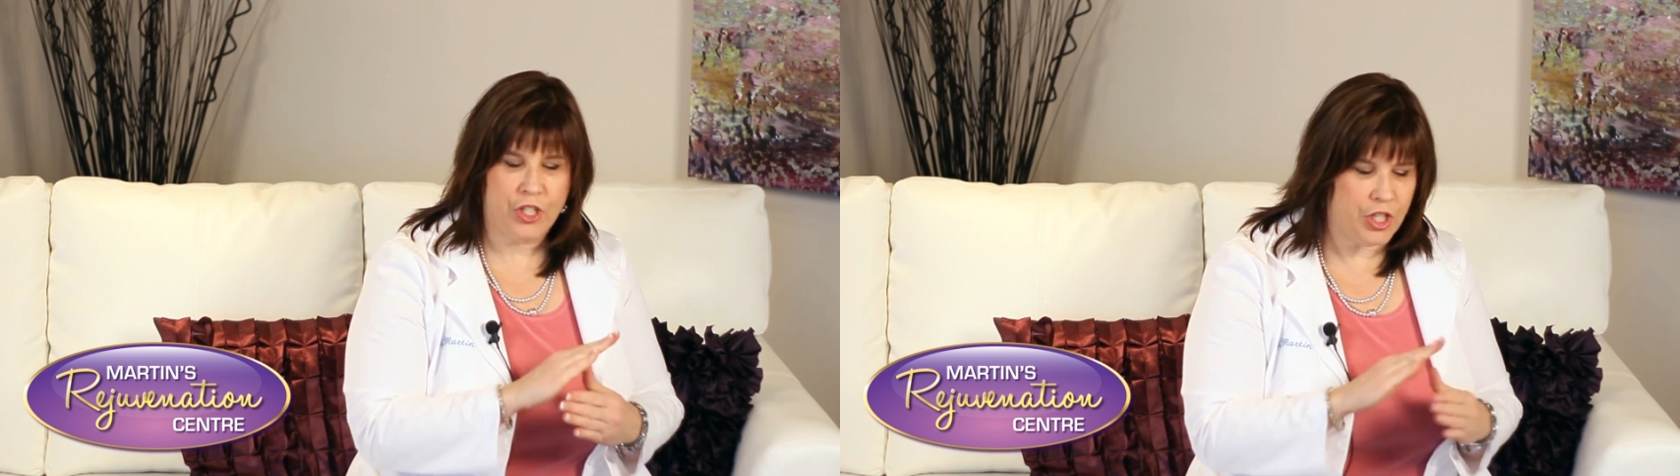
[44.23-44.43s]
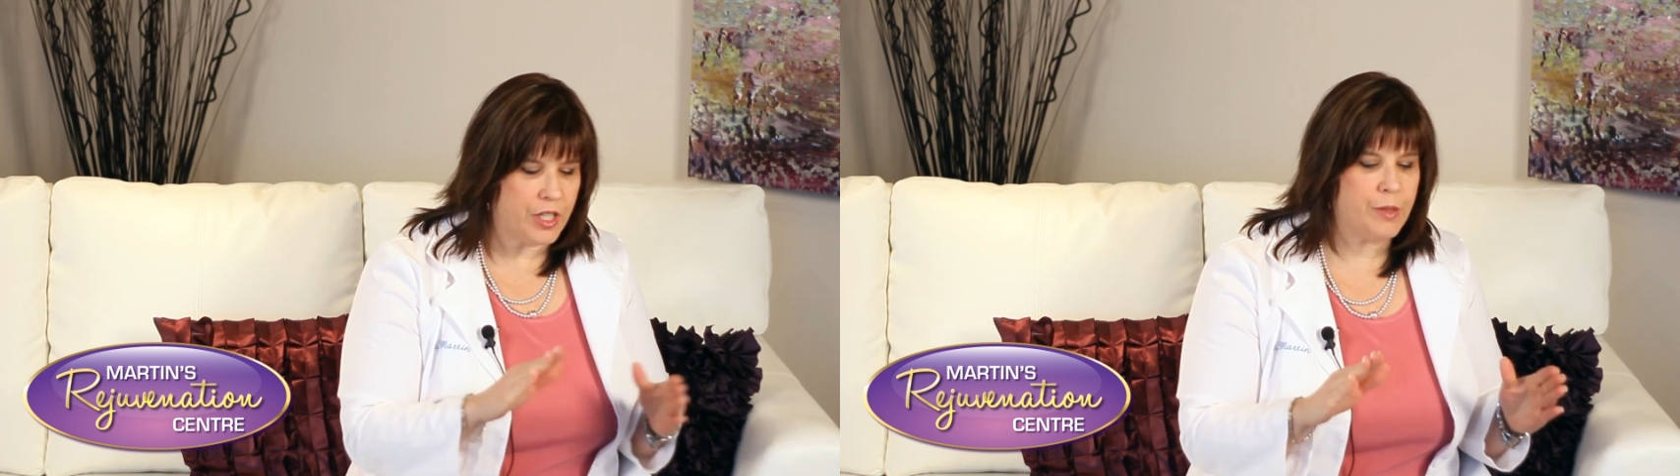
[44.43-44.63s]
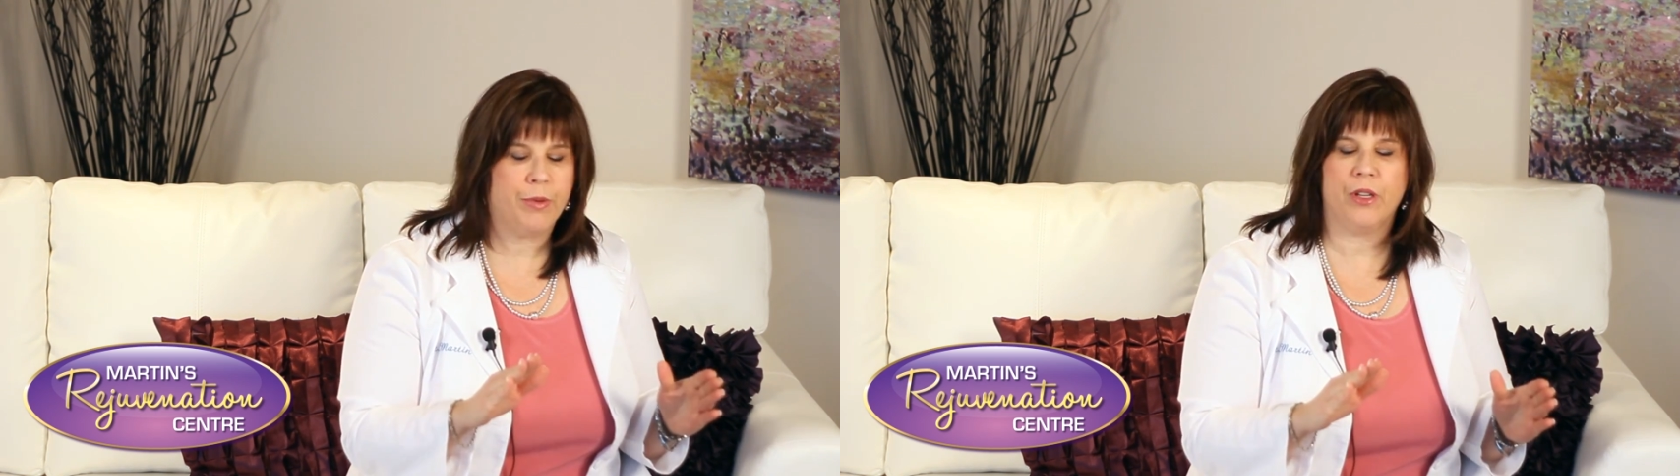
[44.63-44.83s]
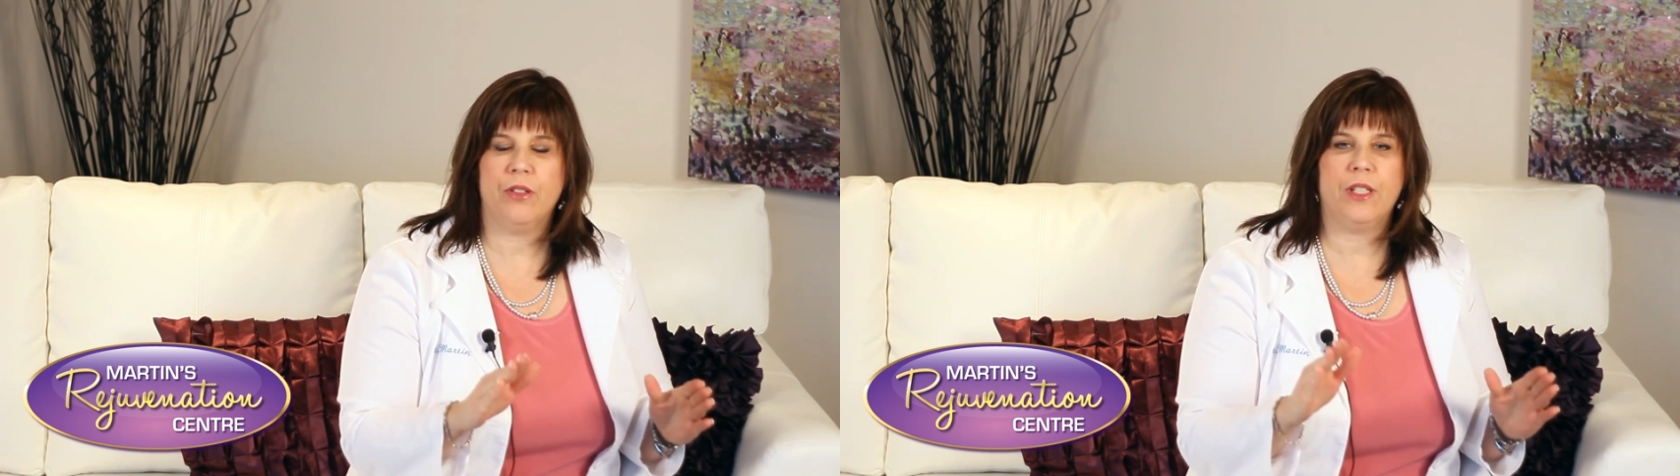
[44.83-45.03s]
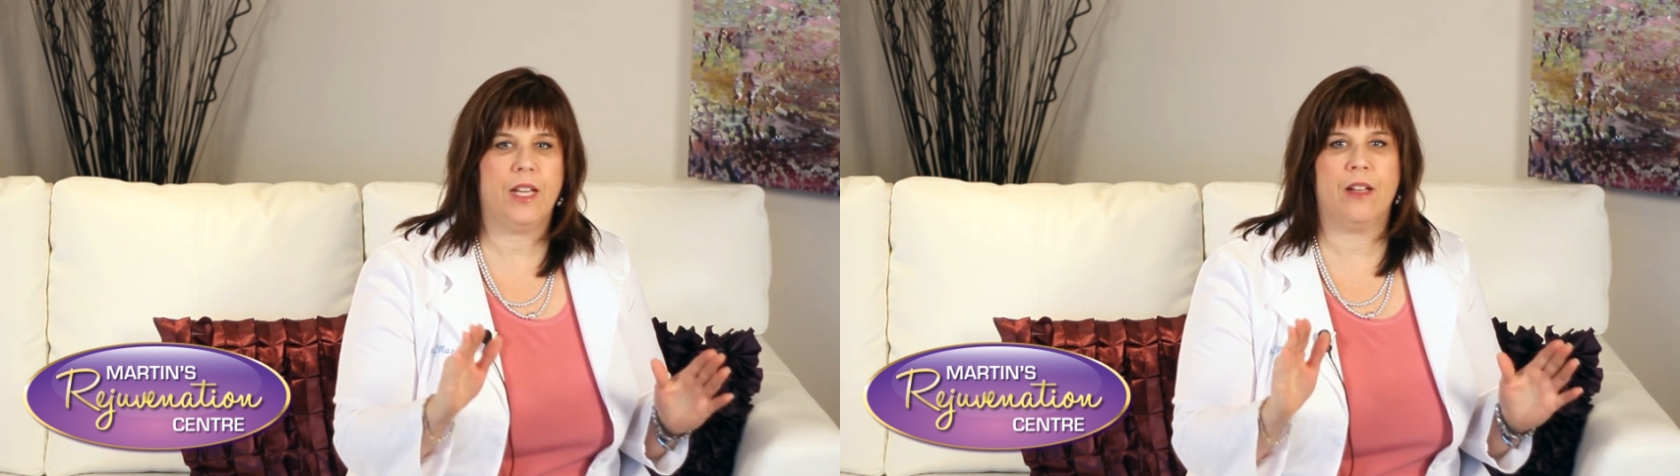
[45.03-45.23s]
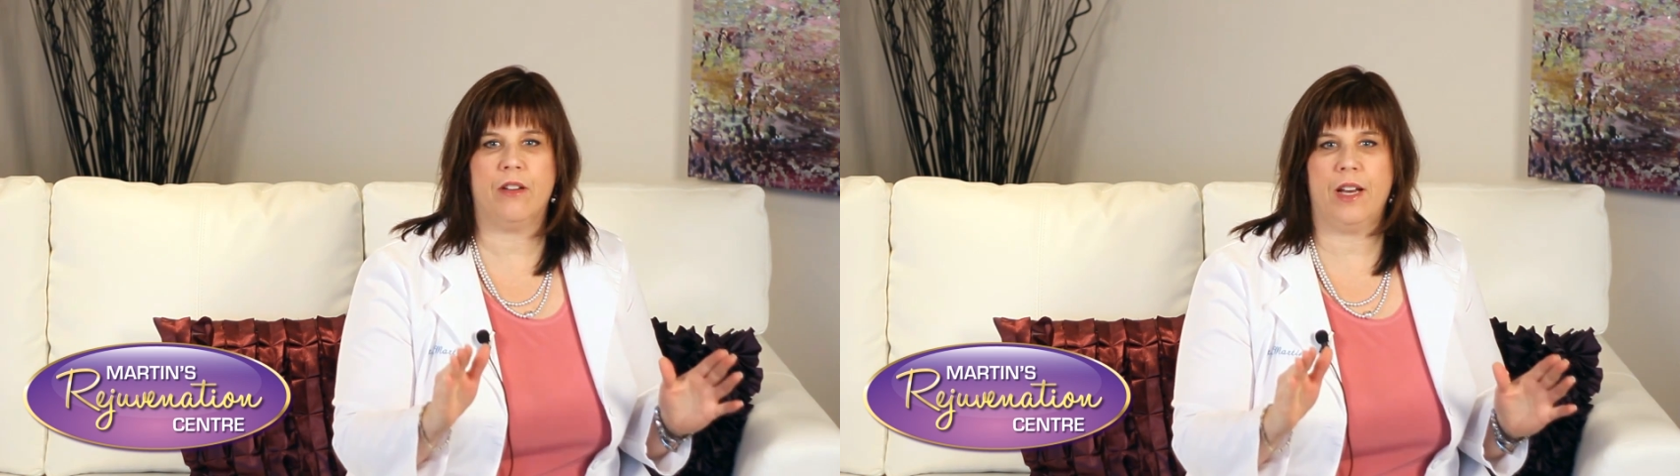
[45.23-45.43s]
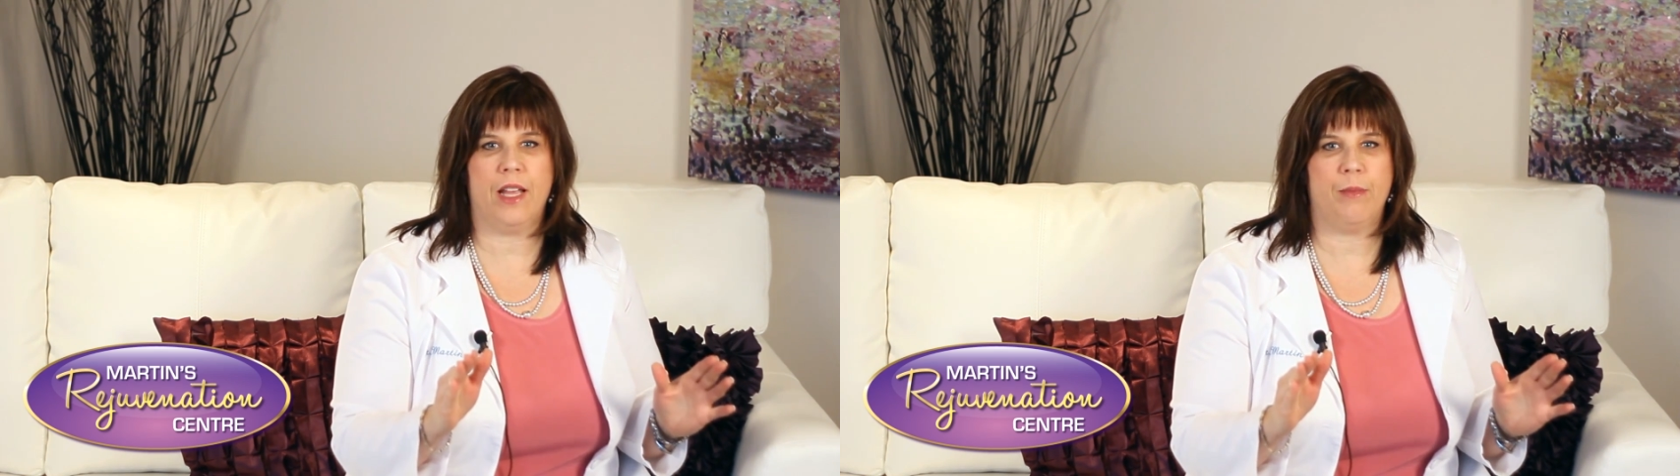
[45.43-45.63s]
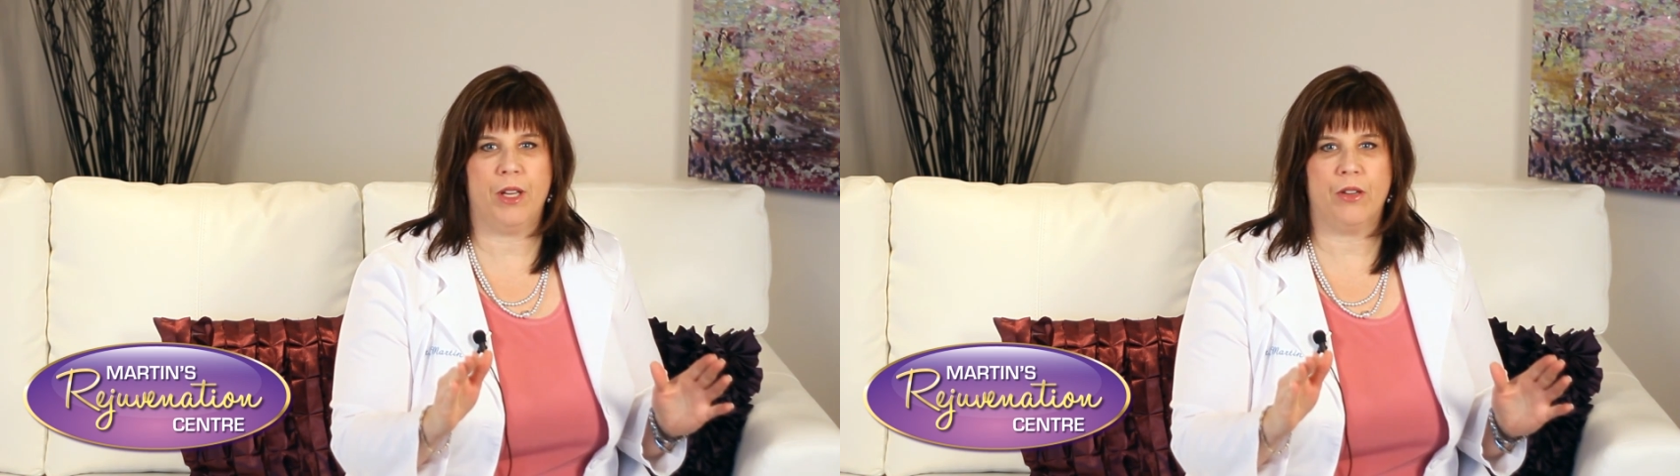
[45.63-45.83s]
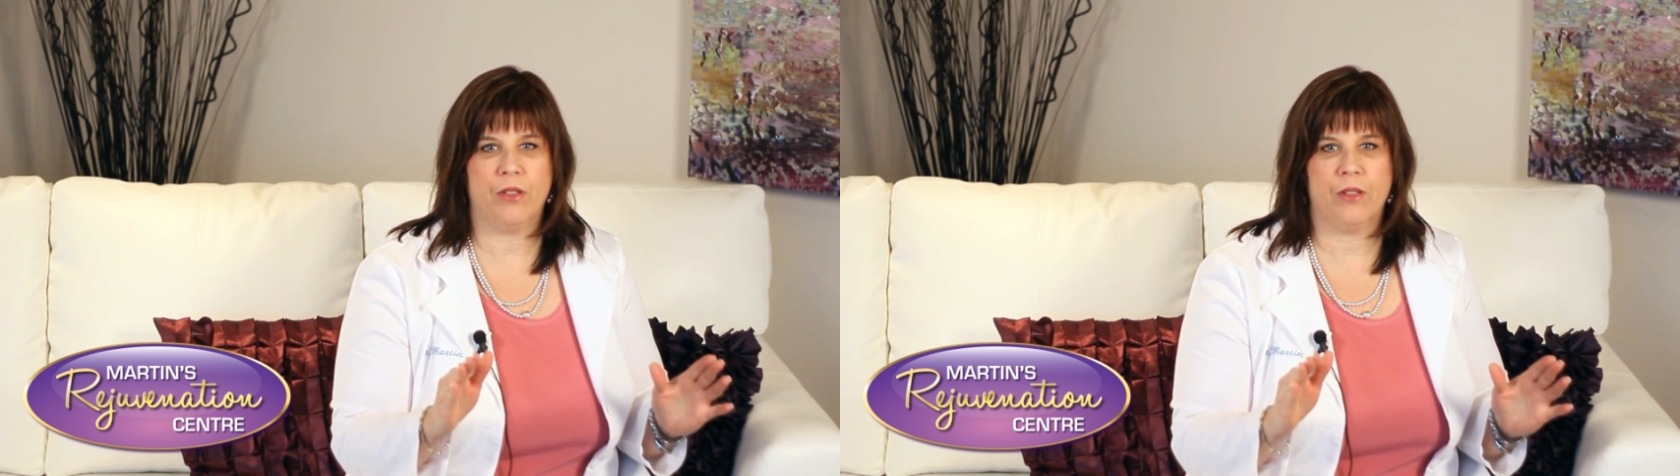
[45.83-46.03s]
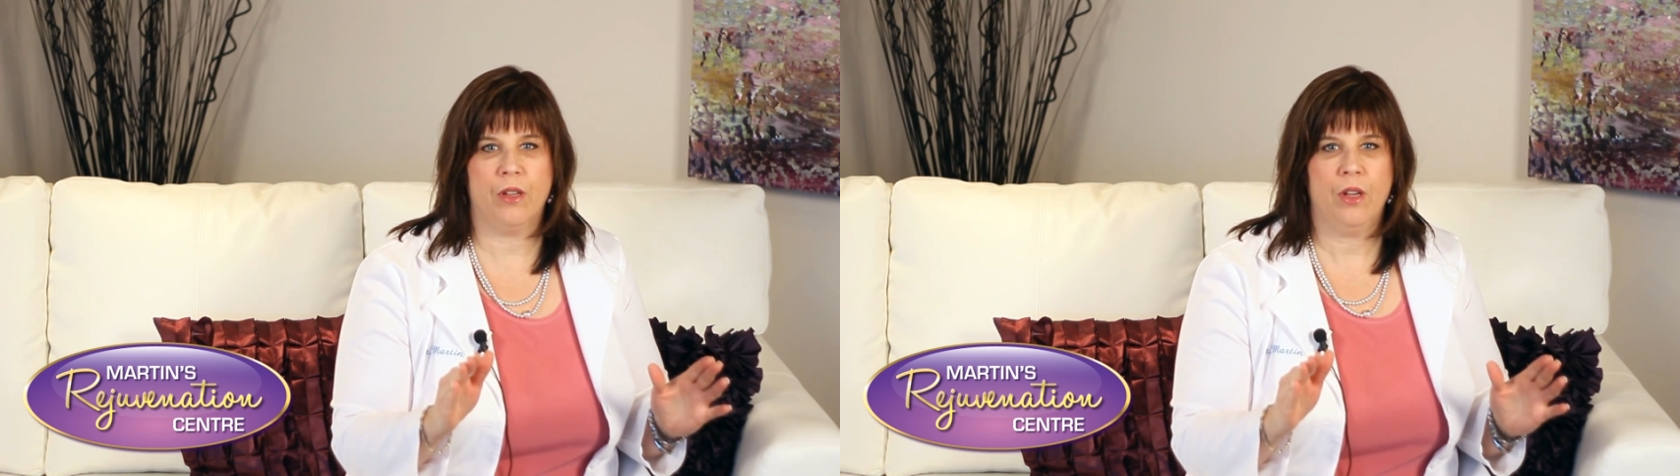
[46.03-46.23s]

just produce 800 nanometers.